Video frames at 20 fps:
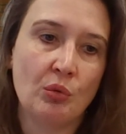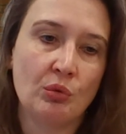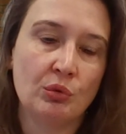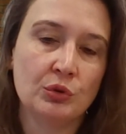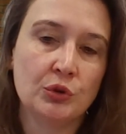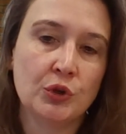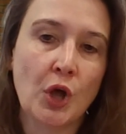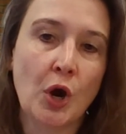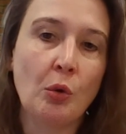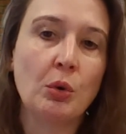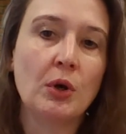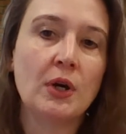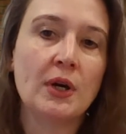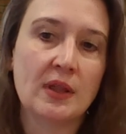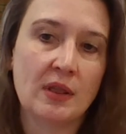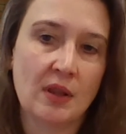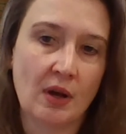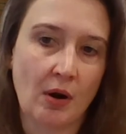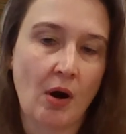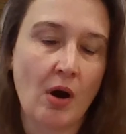
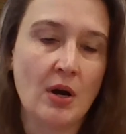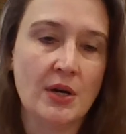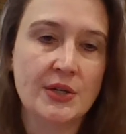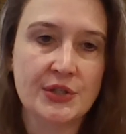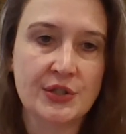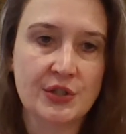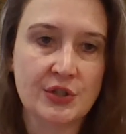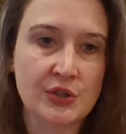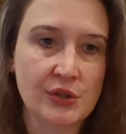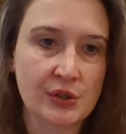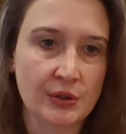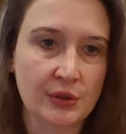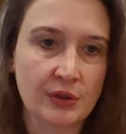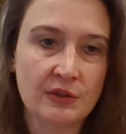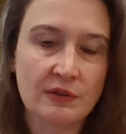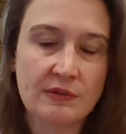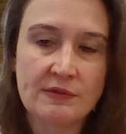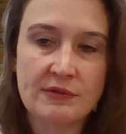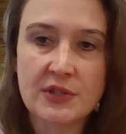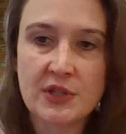lowering the cost to
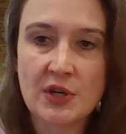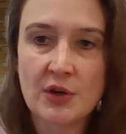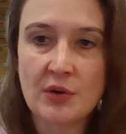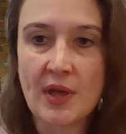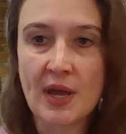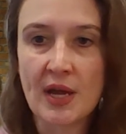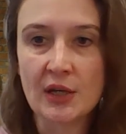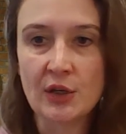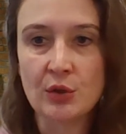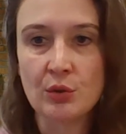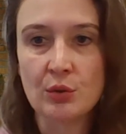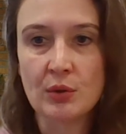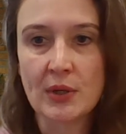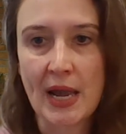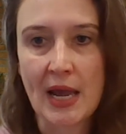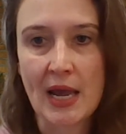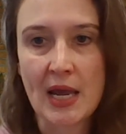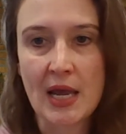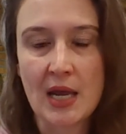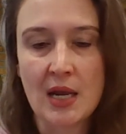serve so that you
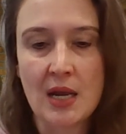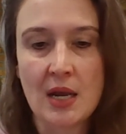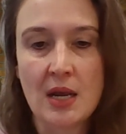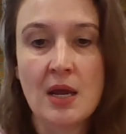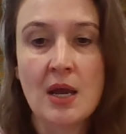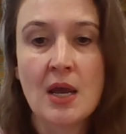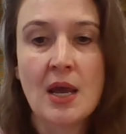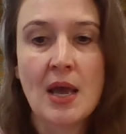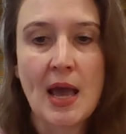can